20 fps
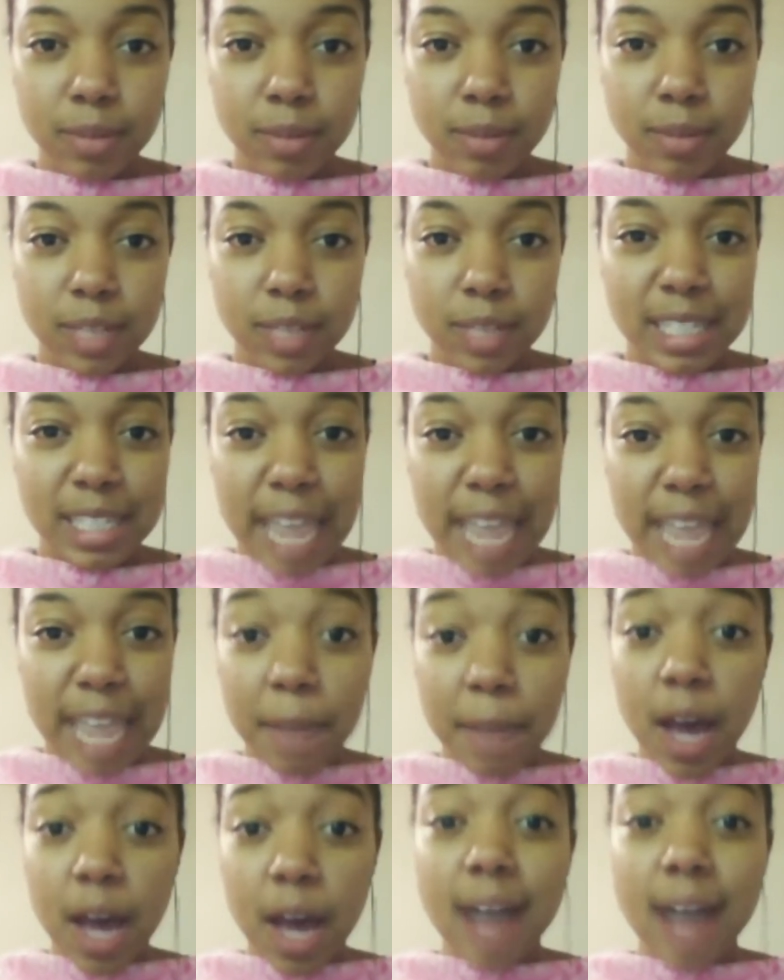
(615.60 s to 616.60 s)
Same
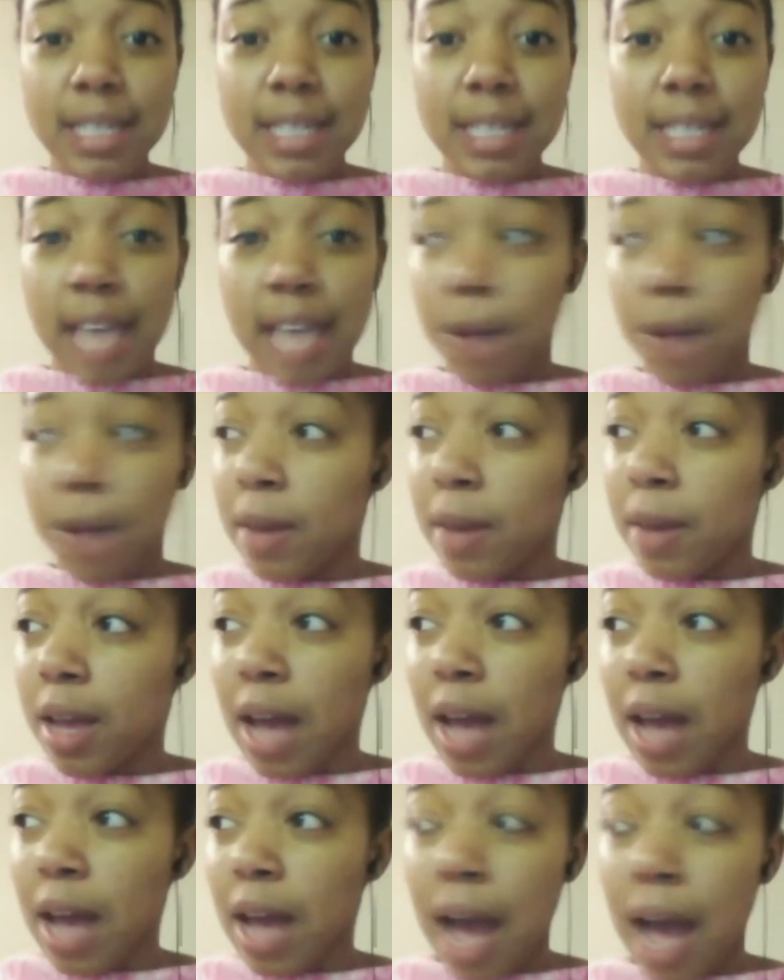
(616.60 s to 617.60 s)
concept.
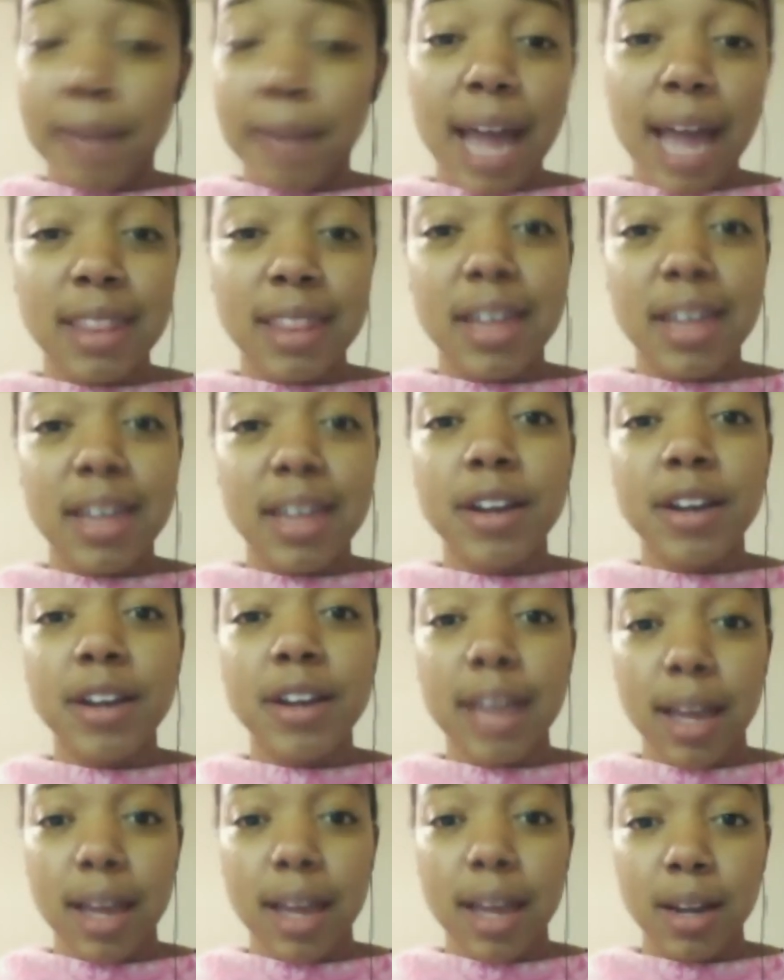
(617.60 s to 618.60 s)
I'm not there yet.
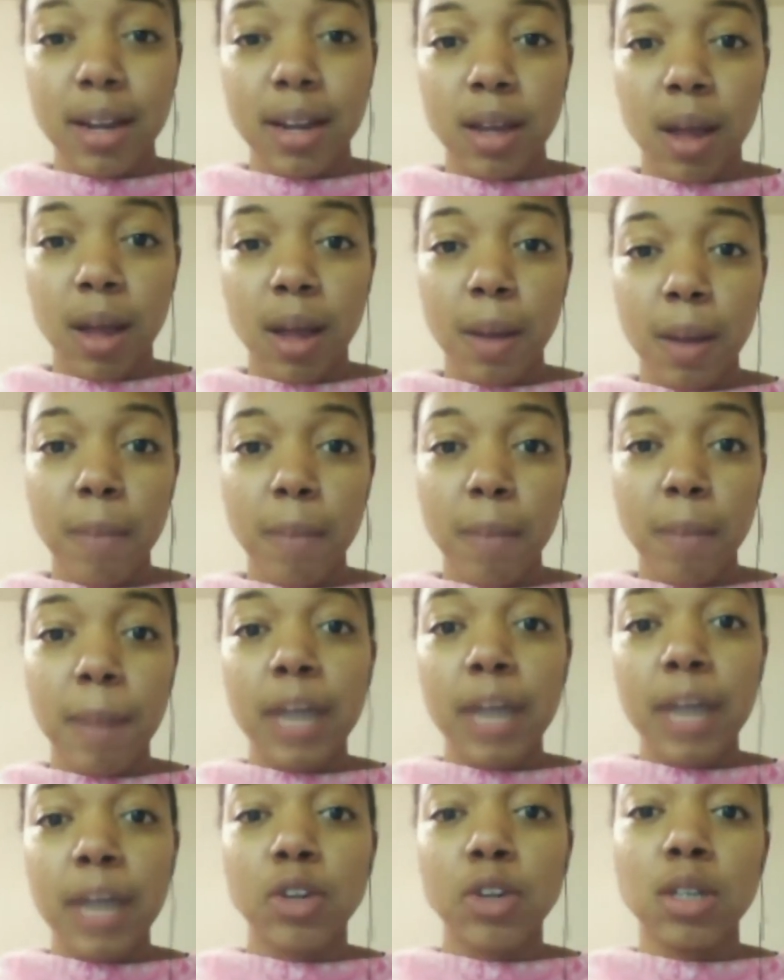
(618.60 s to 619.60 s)
But my
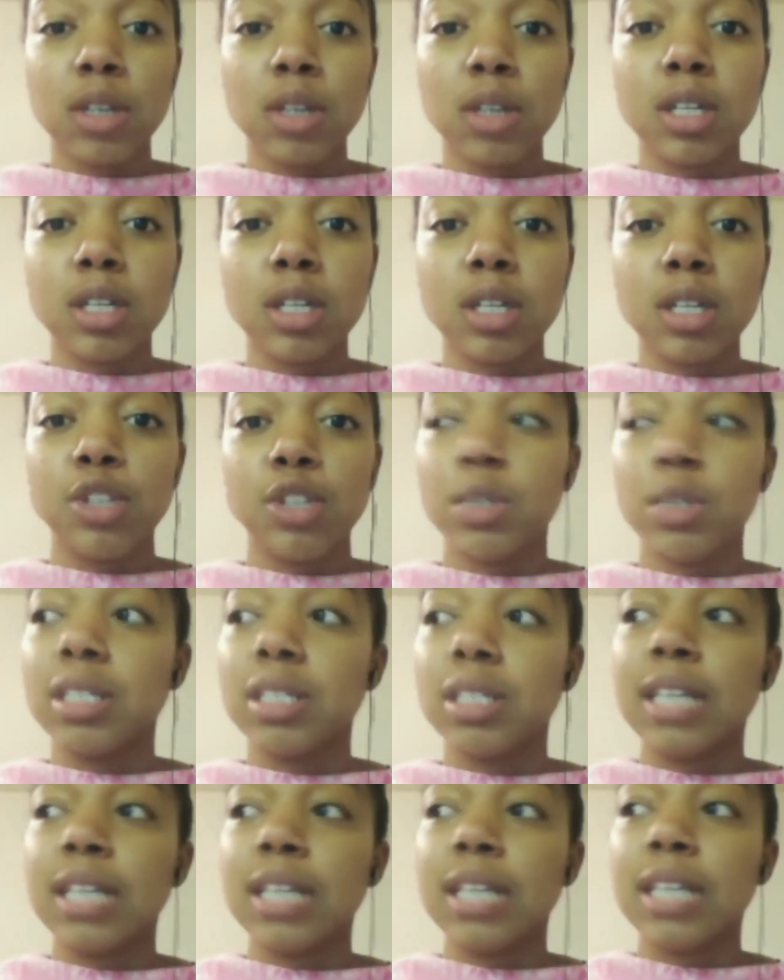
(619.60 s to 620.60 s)
daughter's going to do the
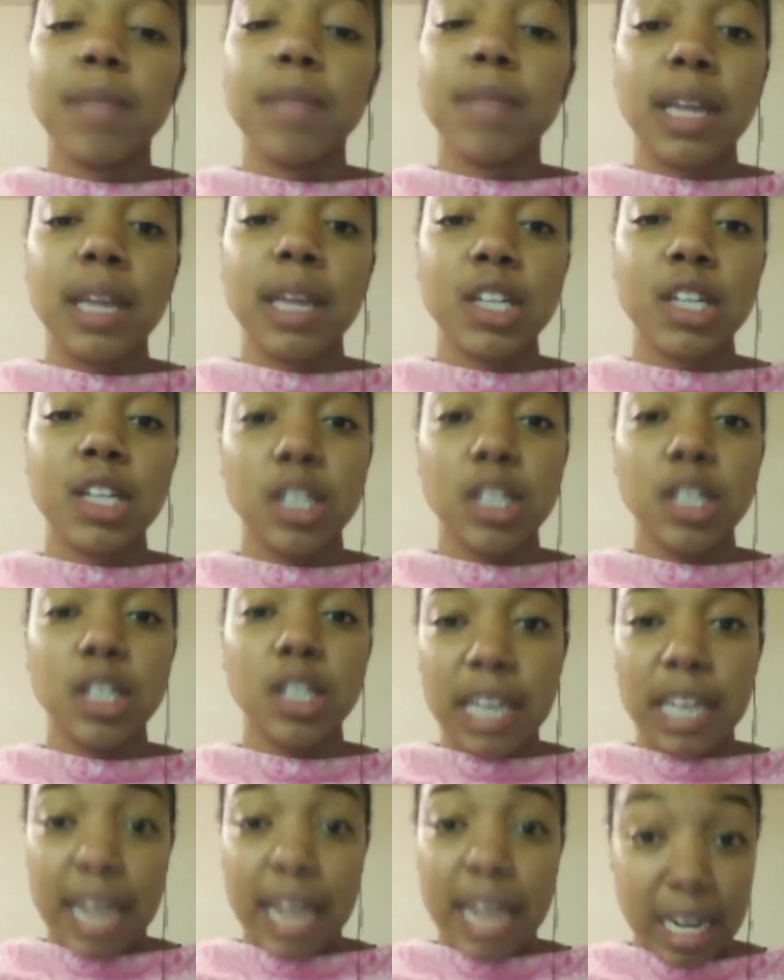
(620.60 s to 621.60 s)
same thing she
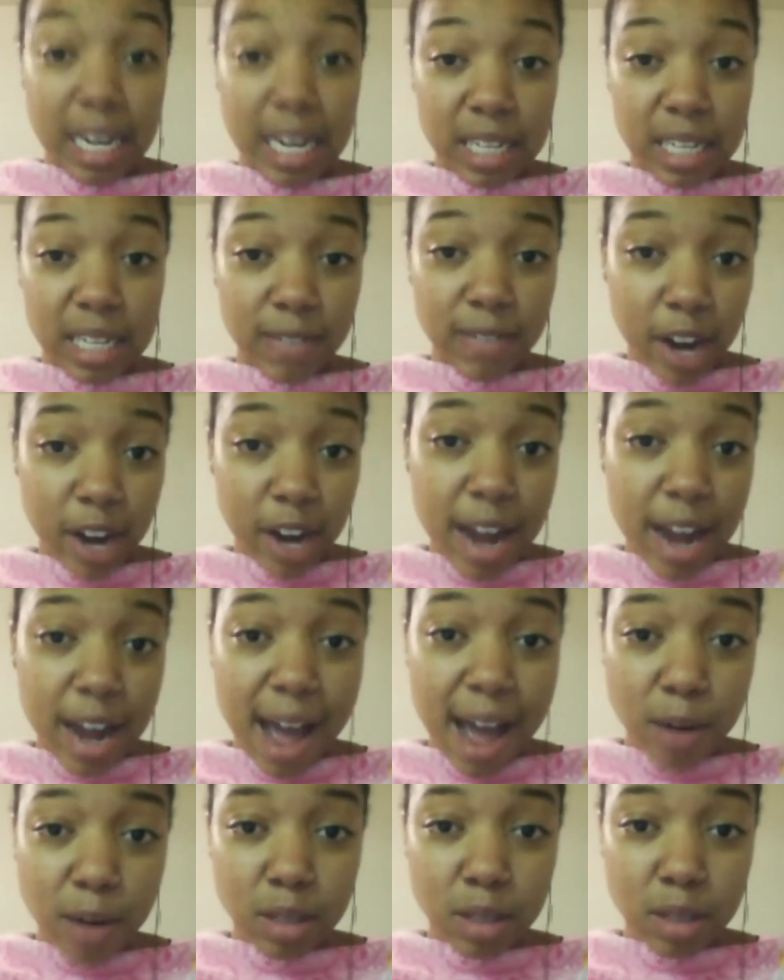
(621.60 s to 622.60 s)
did in this very
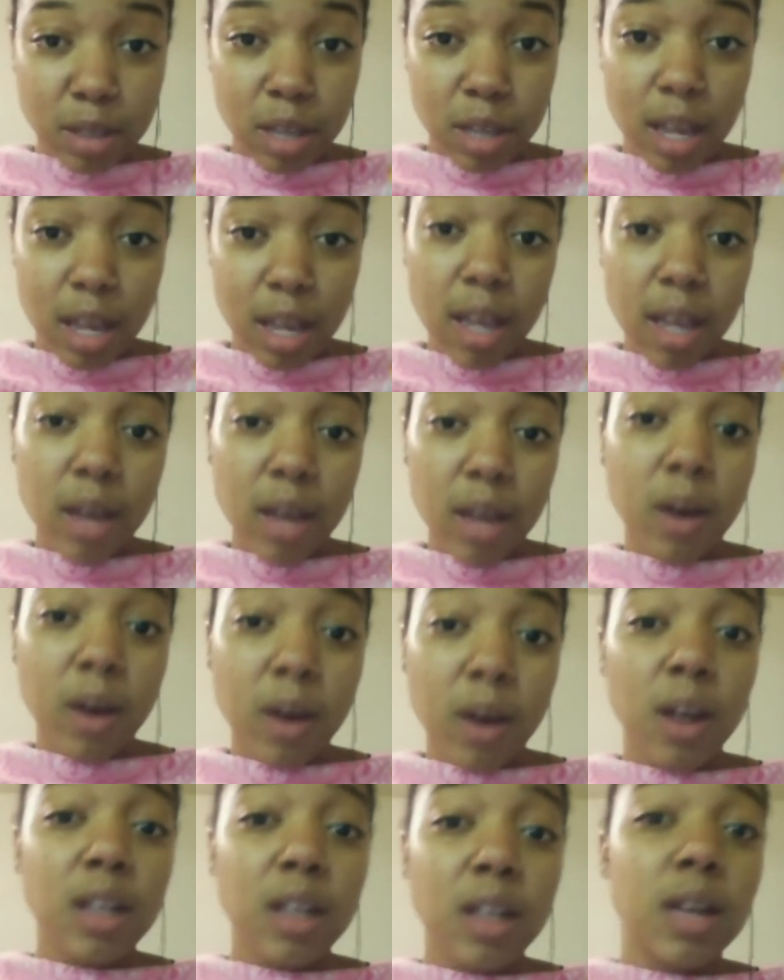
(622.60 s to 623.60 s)
house
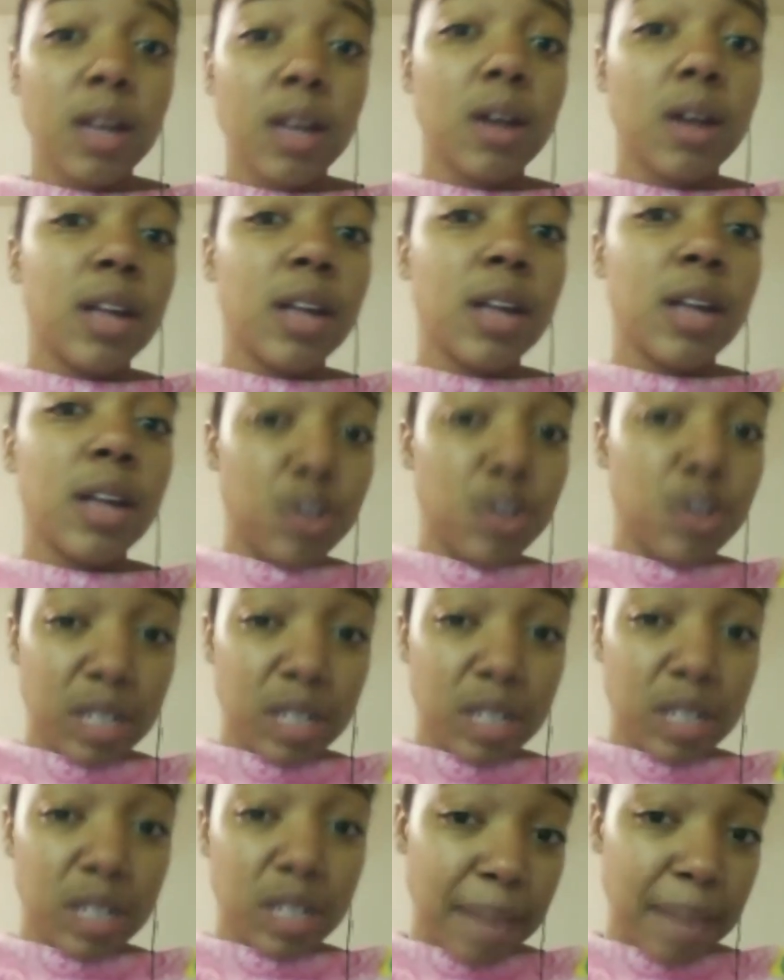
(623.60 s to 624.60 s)
and do the
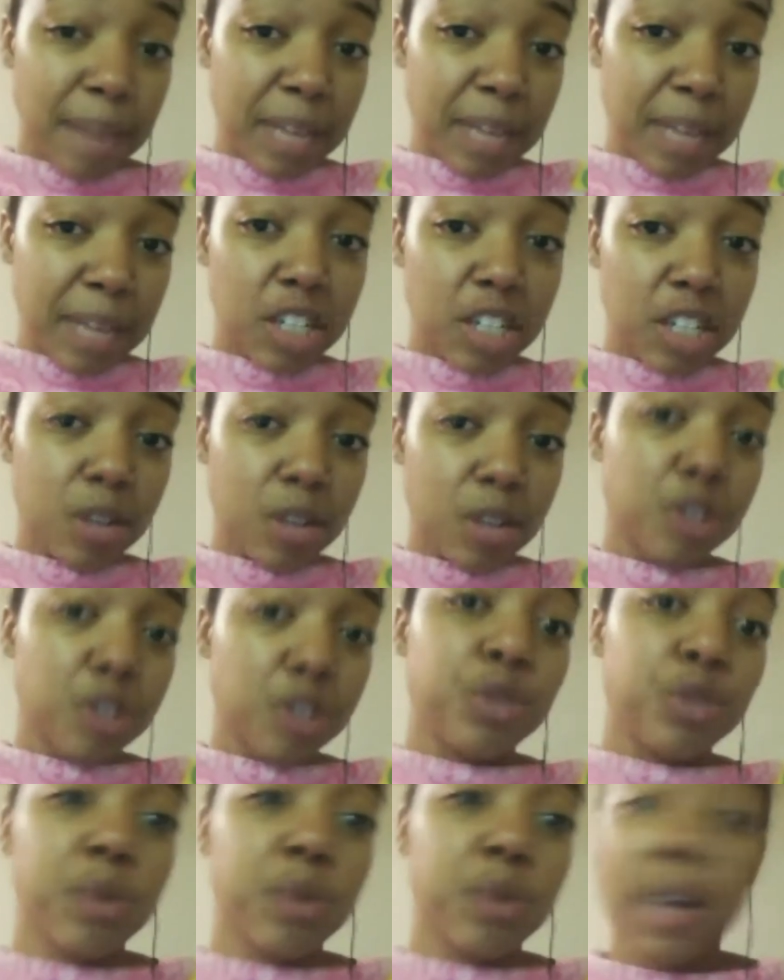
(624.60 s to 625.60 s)
same thing she's going to
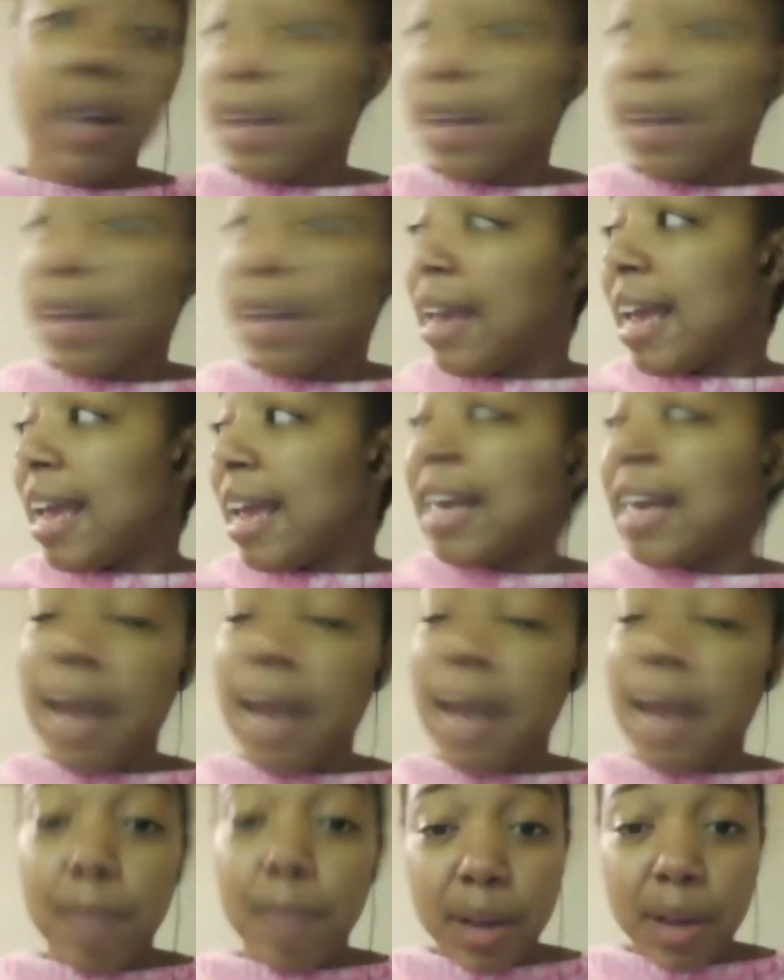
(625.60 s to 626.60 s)
do in that
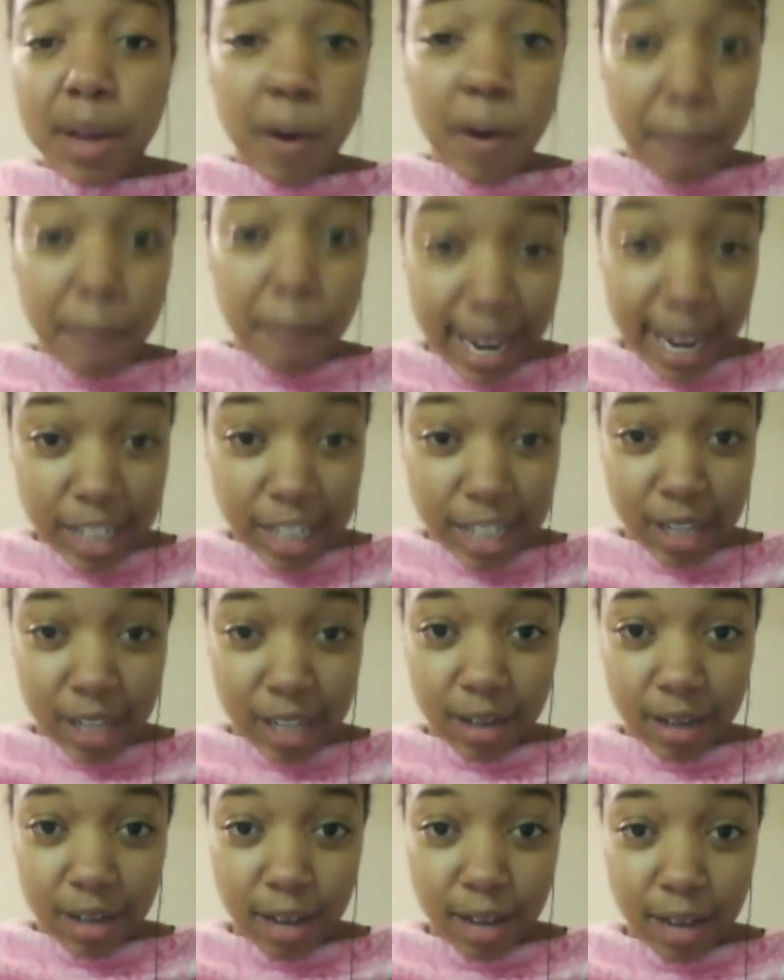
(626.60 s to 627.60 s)
big old mansion
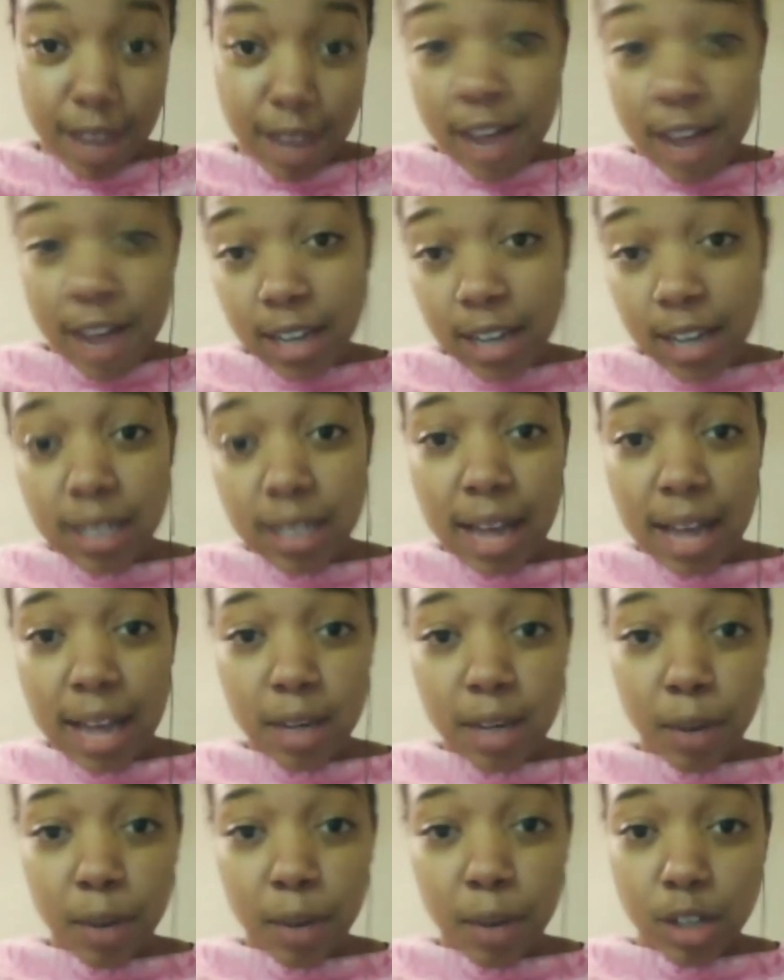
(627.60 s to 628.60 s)
if I decide to
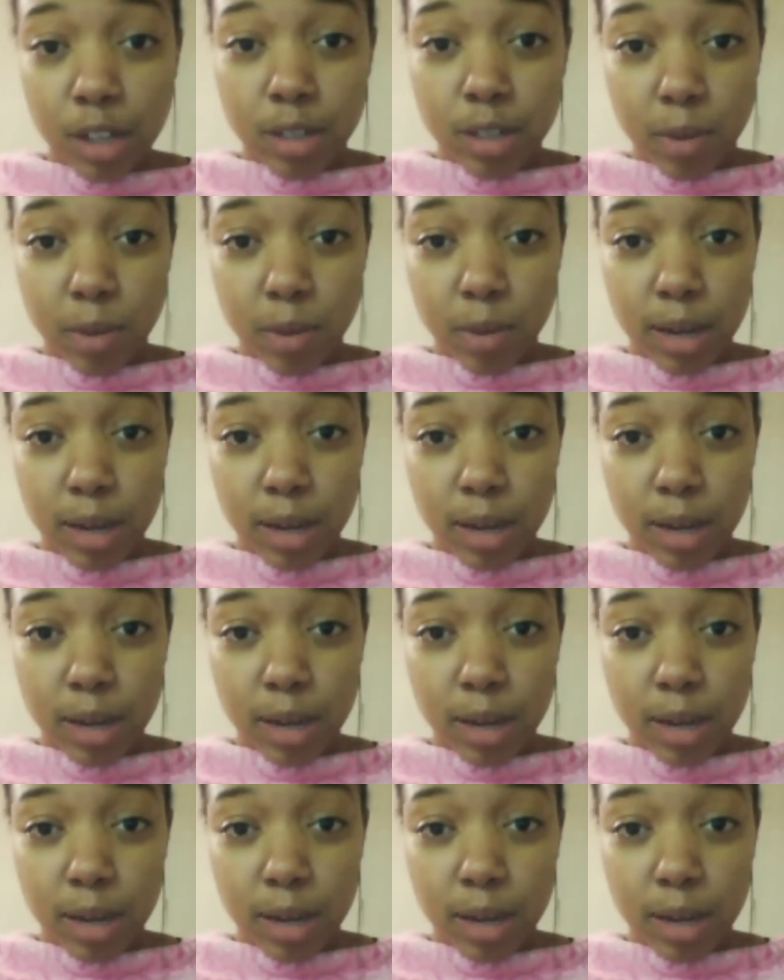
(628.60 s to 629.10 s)
purchase one.